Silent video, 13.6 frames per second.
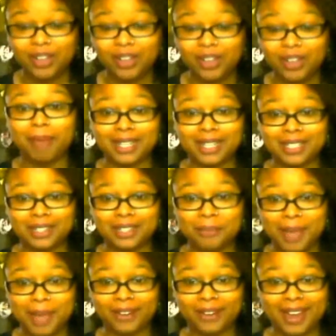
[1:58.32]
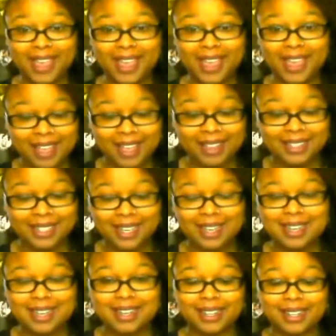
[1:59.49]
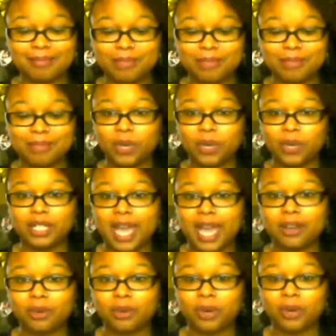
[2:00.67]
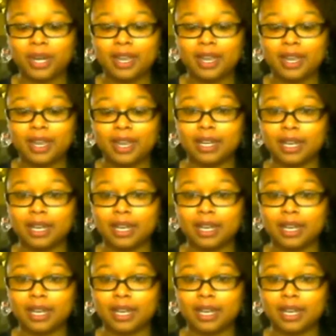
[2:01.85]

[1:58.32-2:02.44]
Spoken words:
Back to the matter at hand. So in category, in